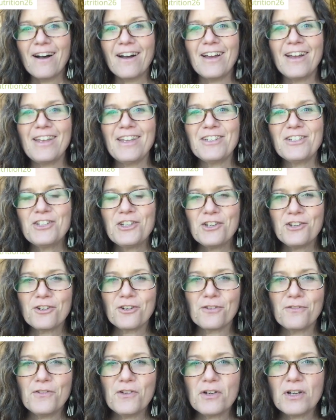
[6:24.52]
into your
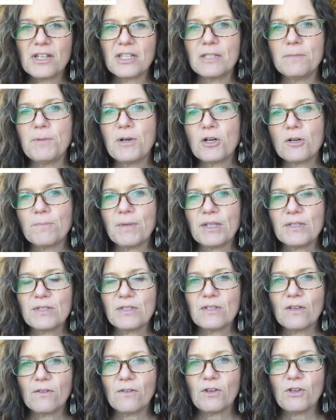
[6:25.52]
food experiments
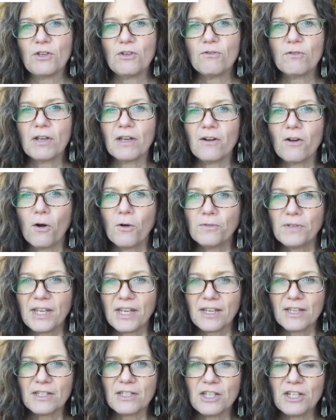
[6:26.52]
so that you can only
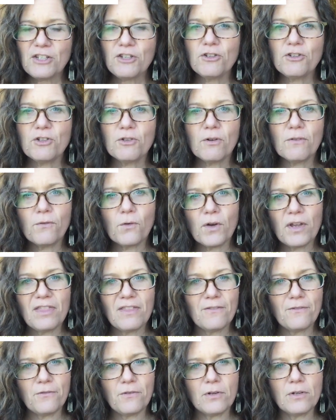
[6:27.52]
continue to avoid the
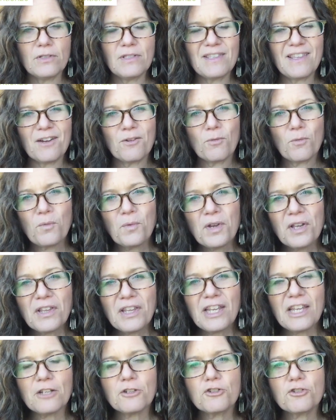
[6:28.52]
foods that
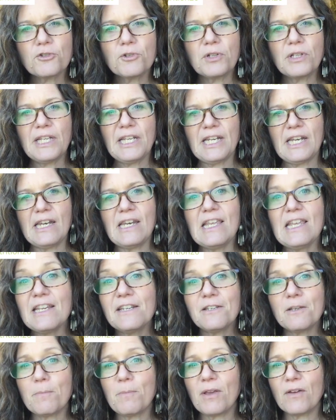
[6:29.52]
really and truly need
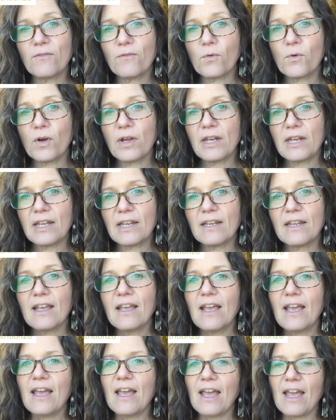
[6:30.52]
to be avoided.
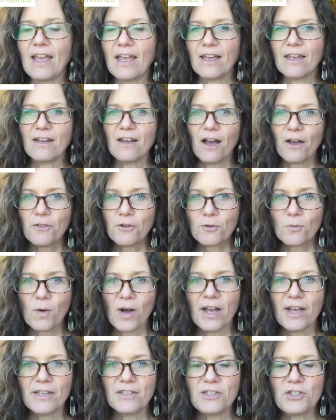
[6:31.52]
And
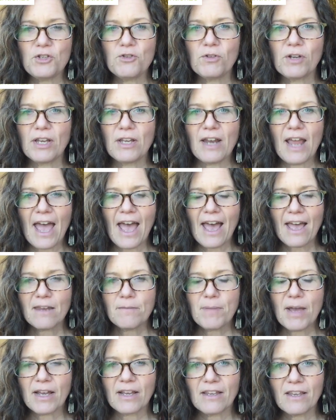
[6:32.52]
otherwise, you can add
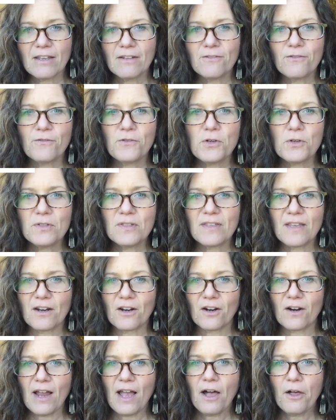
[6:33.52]
back in foods that
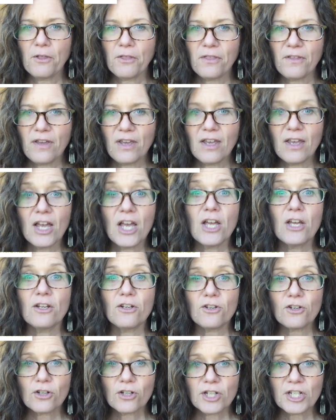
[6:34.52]
are healthy,
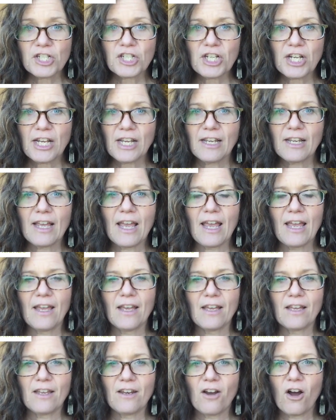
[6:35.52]
nourishing,
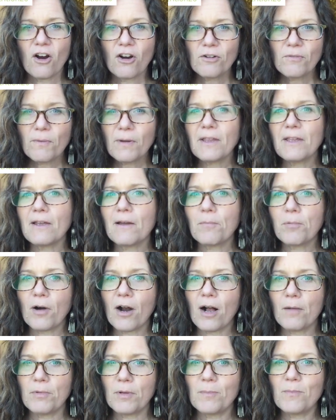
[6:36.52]
and aren't really a
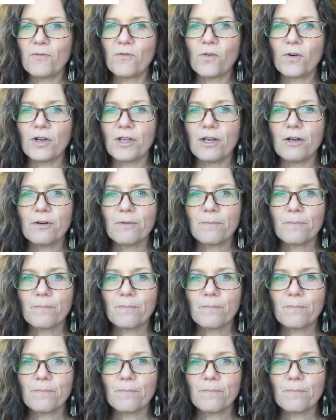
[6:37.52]
problem for you.